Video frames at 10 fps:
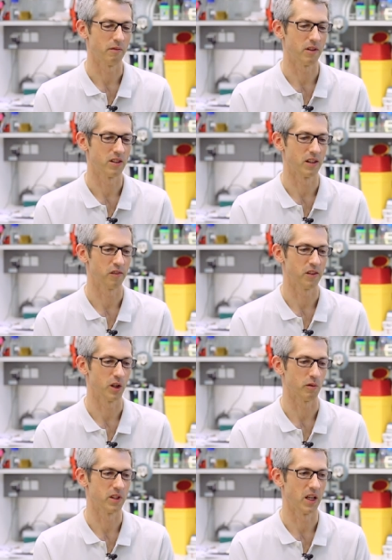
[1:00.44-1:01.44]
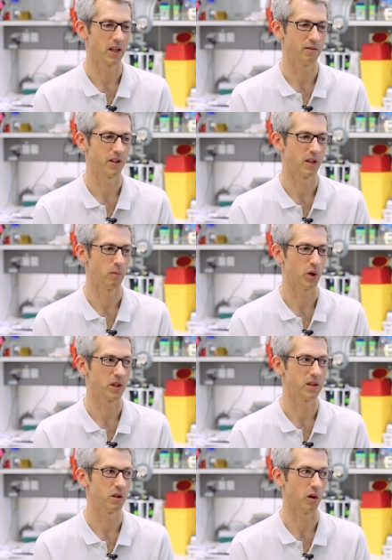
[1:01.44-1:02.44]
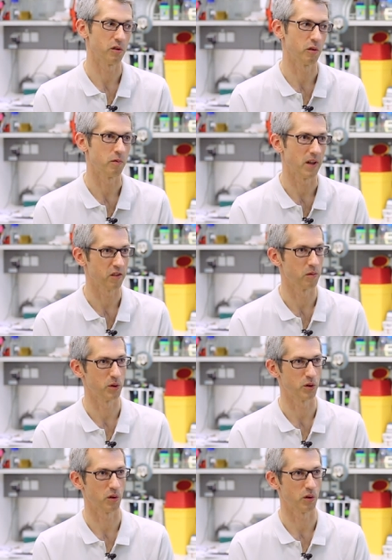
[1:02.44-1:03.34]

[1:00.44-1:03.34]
Everything is state of the art, very modern, also flexible to